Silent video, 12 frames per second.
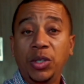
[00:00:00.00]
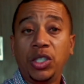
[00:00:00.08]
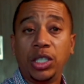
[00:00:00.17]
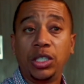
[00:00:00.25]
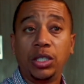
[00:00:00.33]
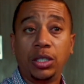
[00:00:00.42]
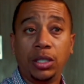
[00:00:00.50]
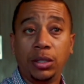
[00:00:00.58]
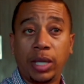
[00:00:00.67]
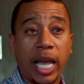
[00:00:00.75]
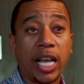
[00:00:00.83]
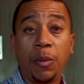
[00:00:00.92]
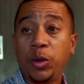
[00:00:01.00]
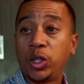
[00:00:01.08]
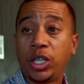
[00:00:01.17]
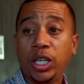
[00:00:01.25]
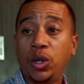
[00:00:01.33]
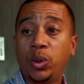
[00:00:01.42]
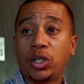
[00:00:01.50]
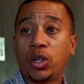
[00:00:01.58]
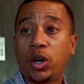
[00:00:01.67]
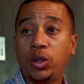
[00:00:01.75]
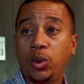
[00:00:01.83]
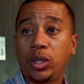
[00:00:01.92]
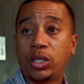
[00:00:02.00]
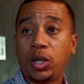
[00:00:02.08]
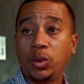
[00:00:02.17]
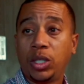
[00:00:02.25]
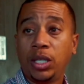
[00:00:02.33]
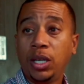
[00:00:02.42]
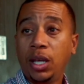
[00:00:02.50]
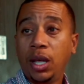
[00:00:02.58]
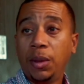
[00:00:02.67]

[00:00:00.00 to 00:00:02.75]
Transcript: position to hang up your shingle and start doing consulting.